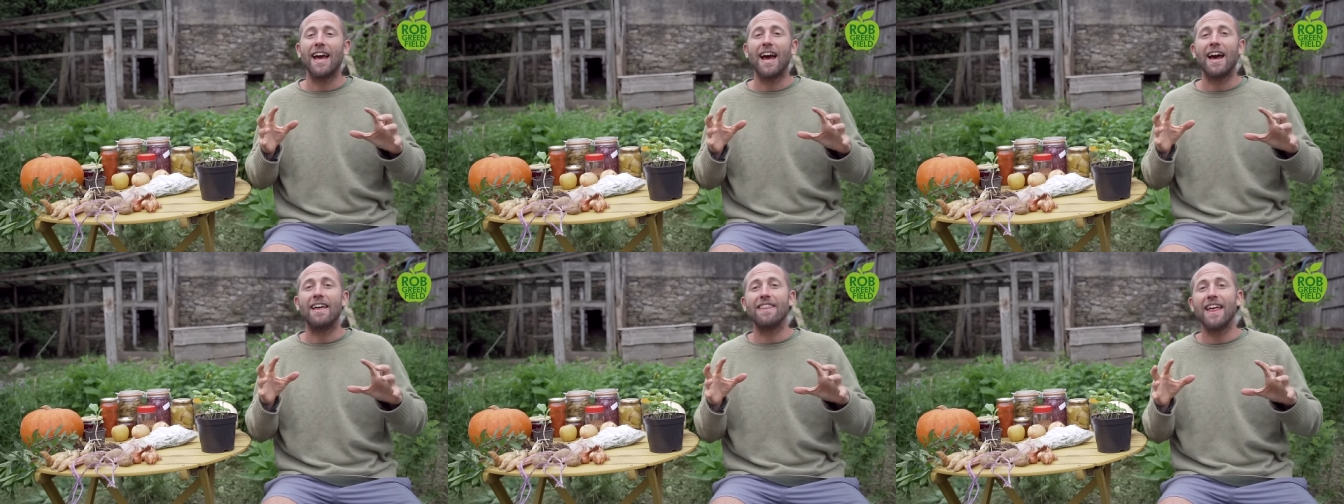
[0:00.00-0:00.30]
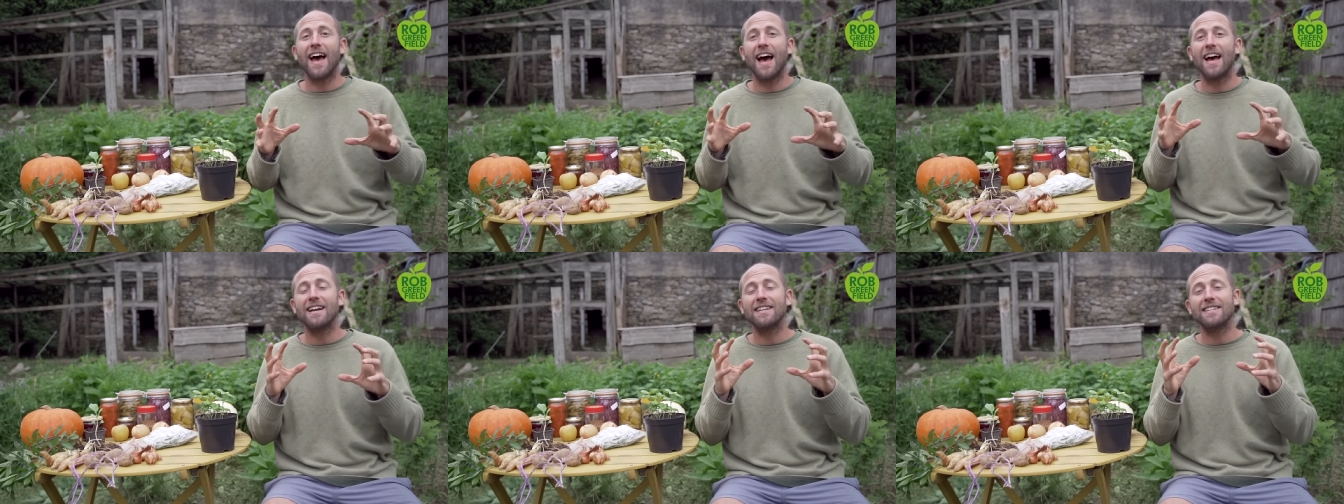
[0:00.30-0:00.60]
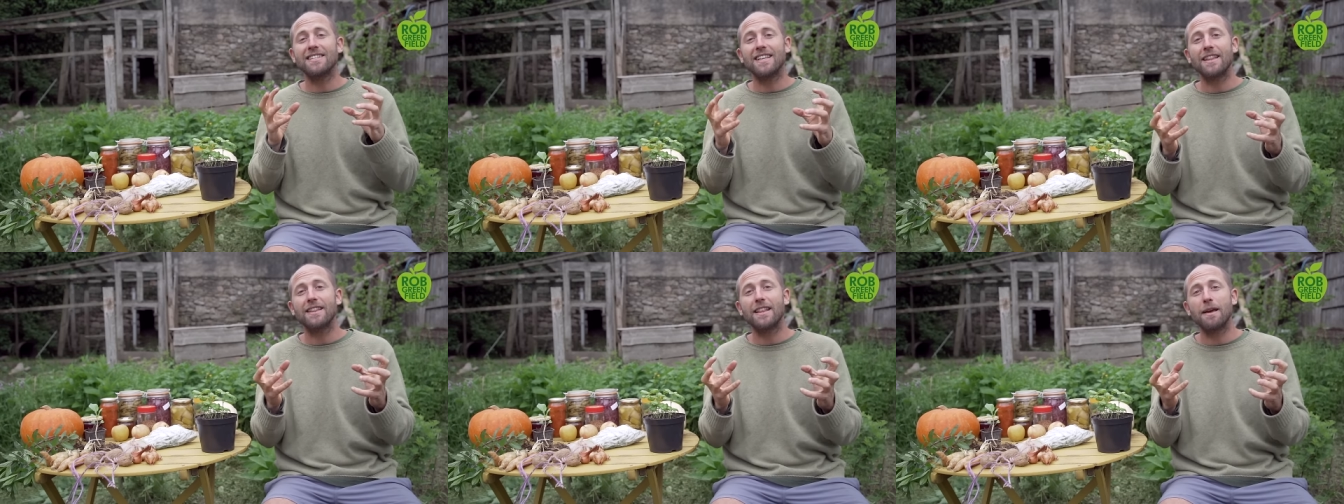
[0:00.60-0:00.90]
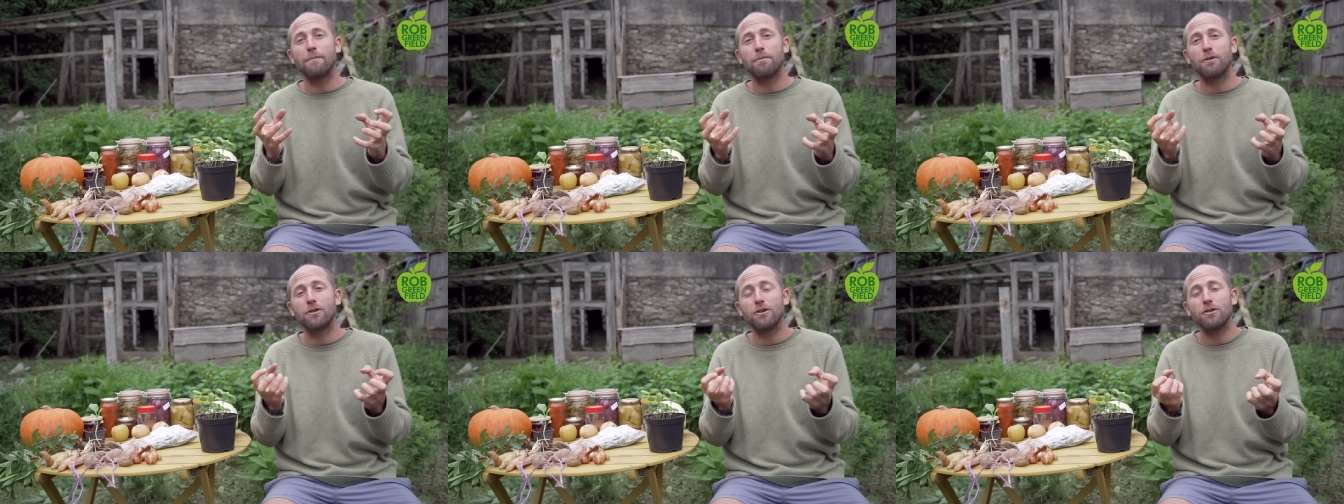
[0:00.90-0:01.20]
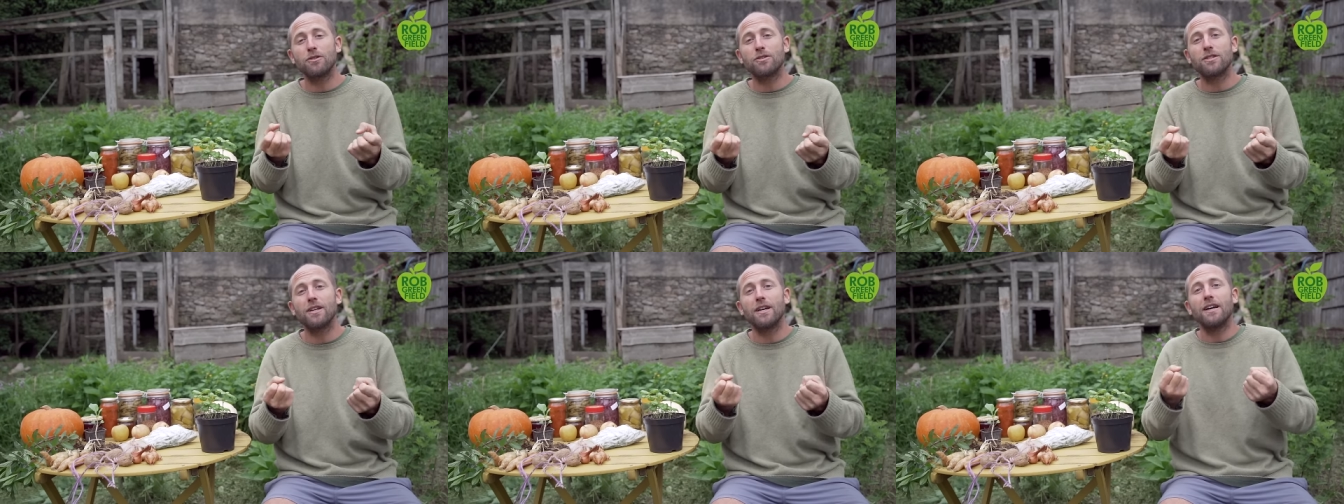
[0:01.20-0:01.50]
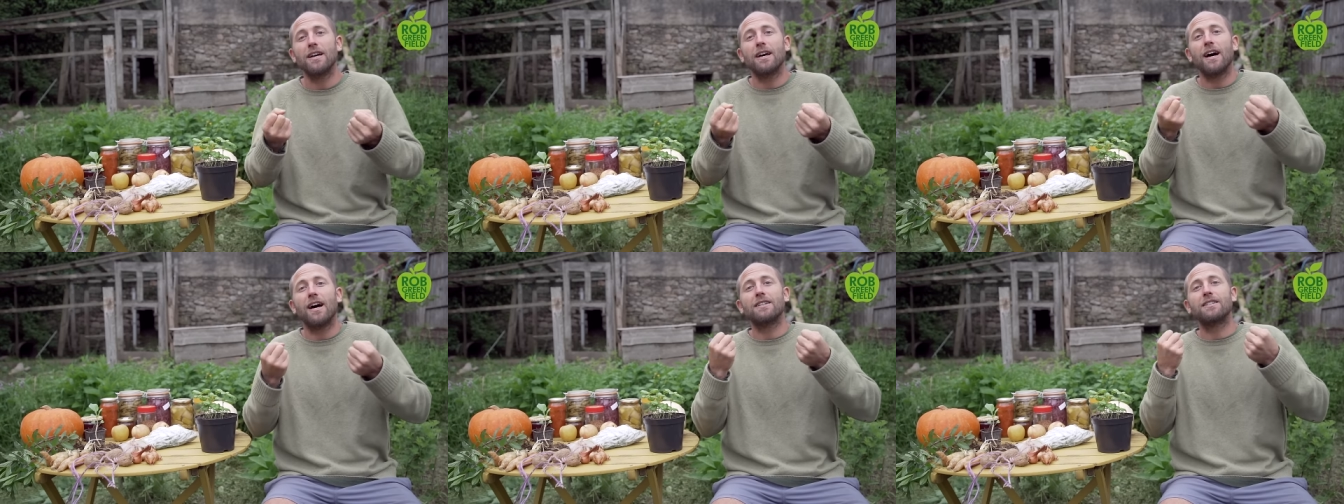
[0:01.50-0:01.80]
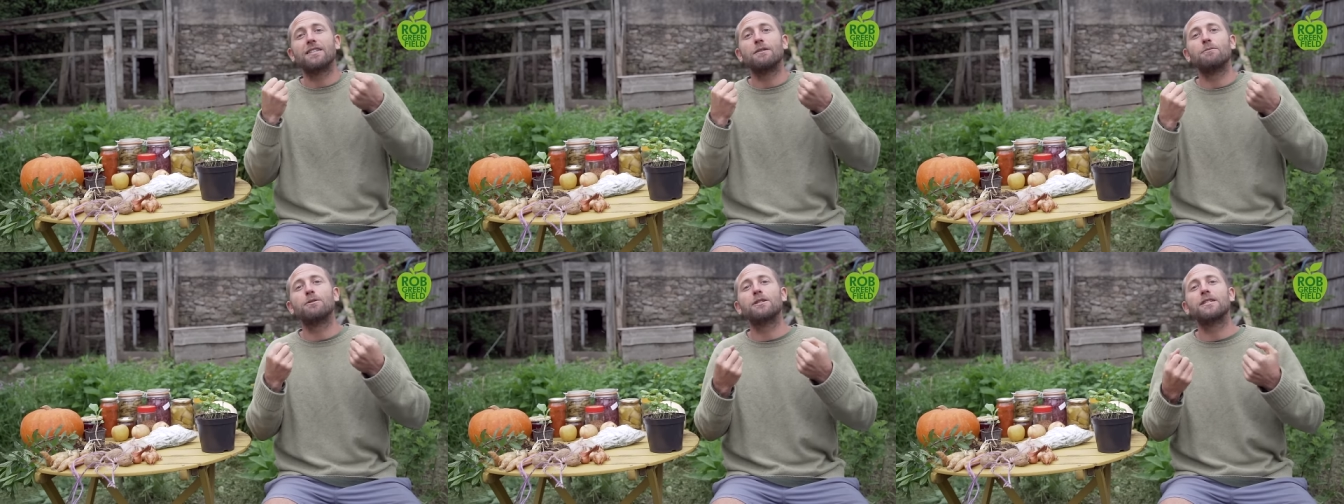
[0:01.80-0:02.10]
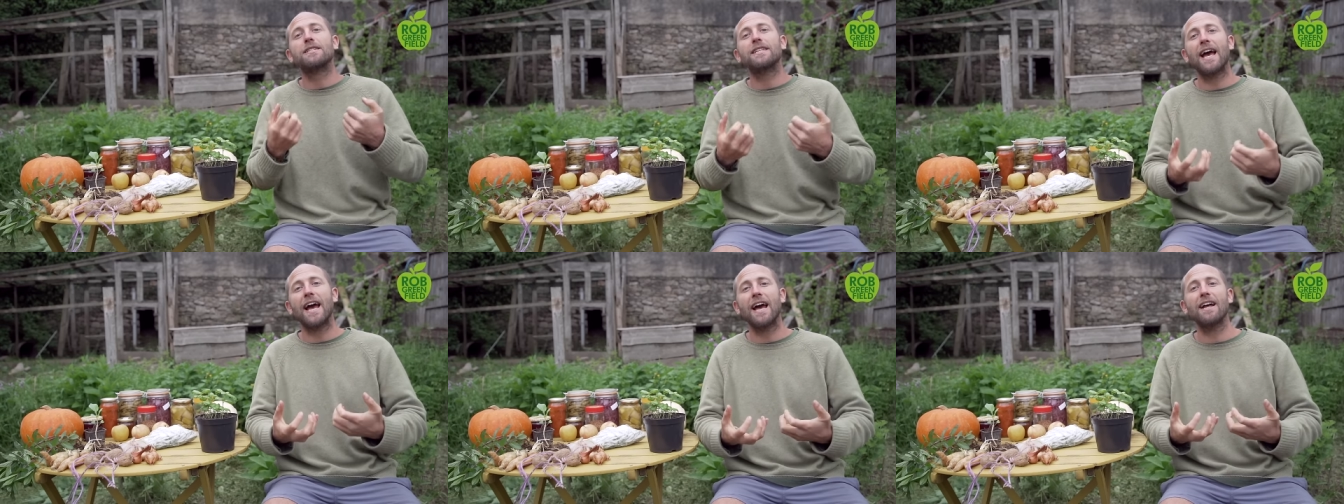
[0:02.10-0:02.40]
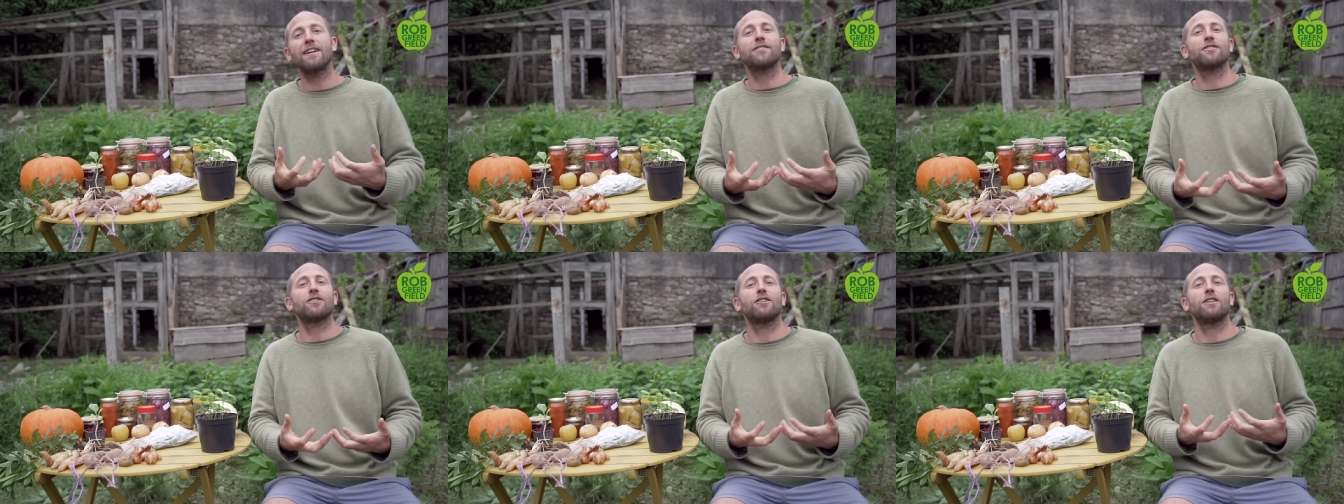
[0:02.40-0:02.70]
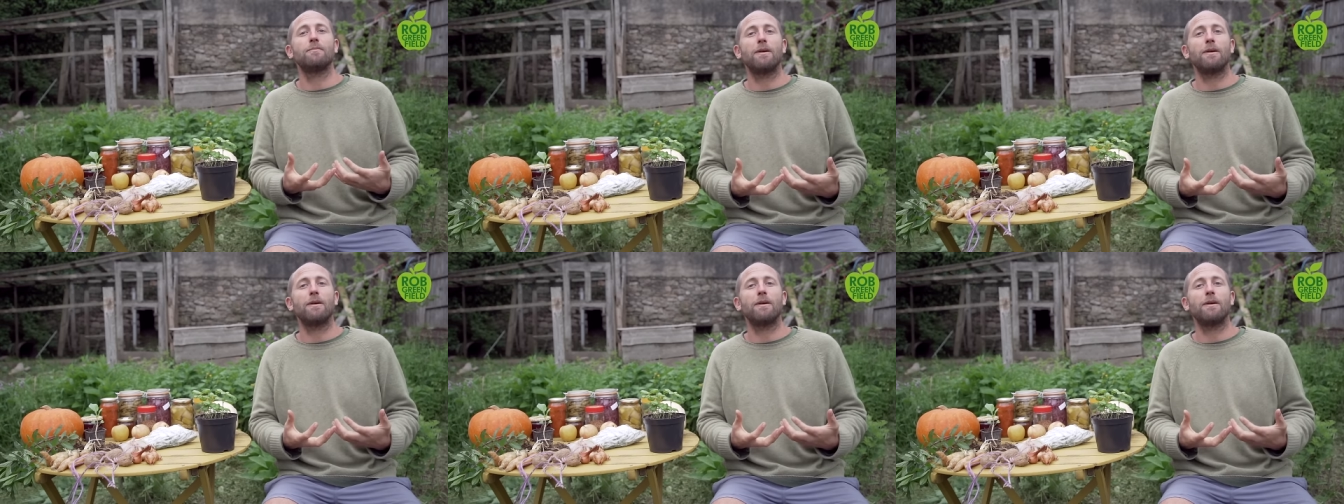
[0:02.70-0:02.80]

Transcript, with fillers: and that is that they produce a substantial